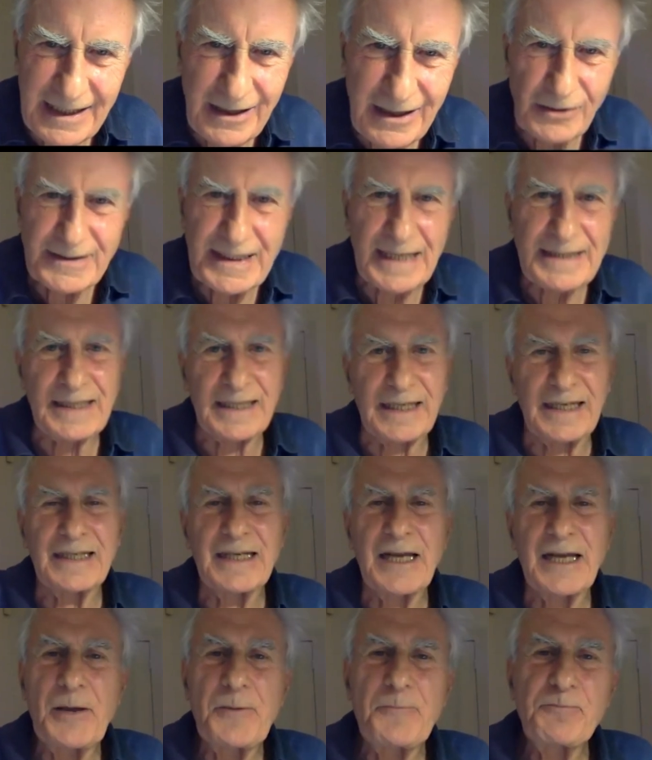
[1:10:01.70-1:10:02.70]
they're not getting
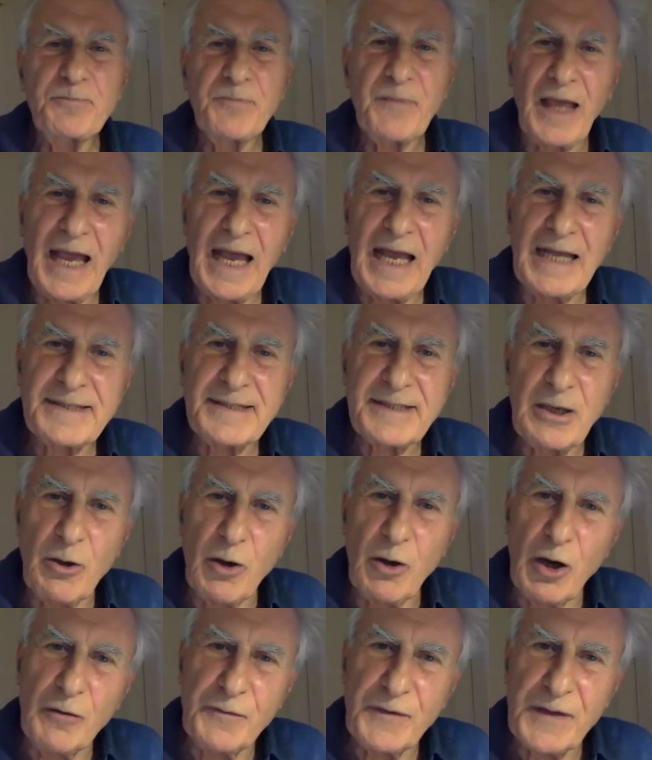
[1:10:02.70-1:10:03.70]
it. And
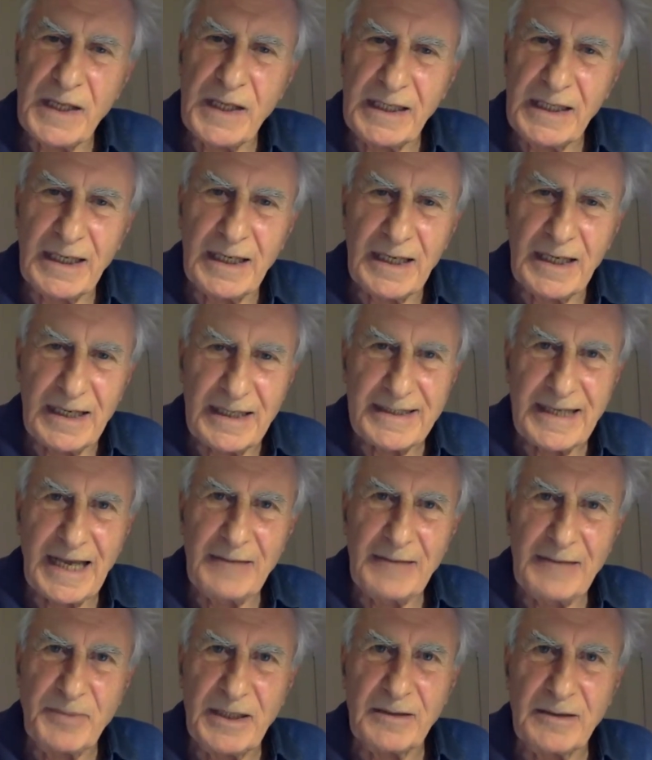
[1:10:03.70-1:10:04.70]
so over the years,
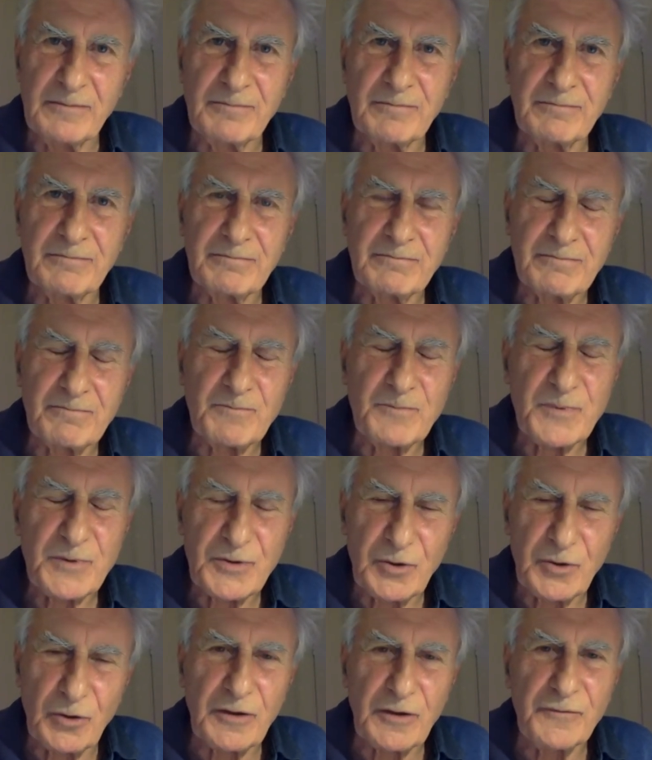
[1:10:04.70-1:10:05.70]
I'd been
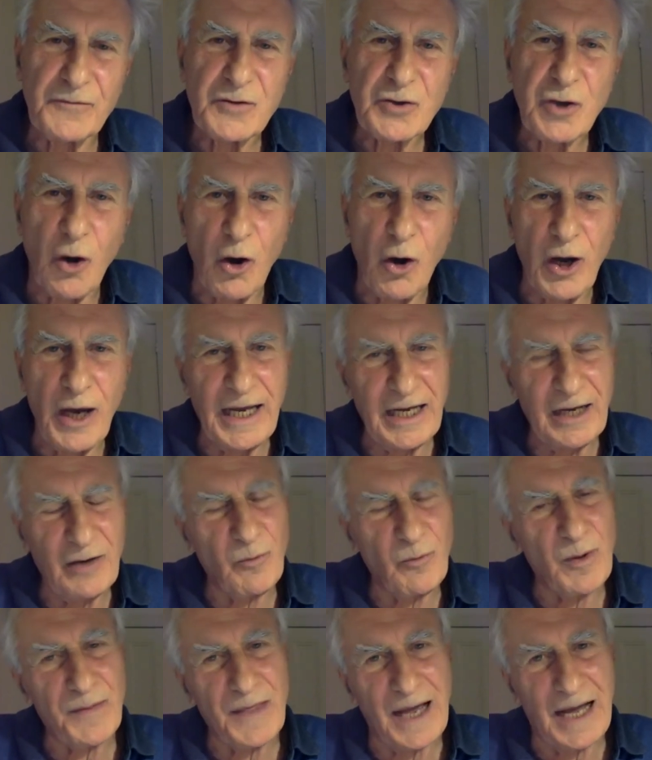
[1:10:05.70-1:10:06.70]
sort of
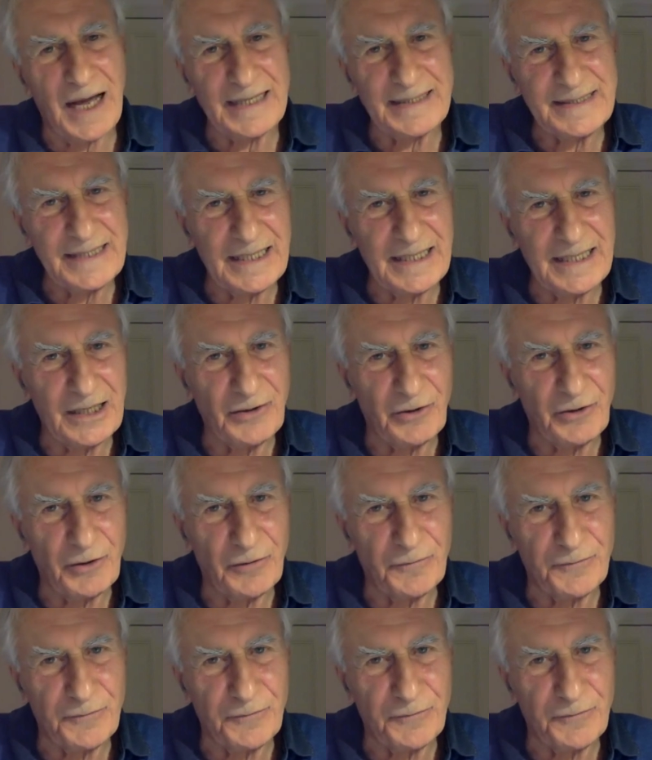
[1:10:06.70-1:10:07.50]
toying with the idea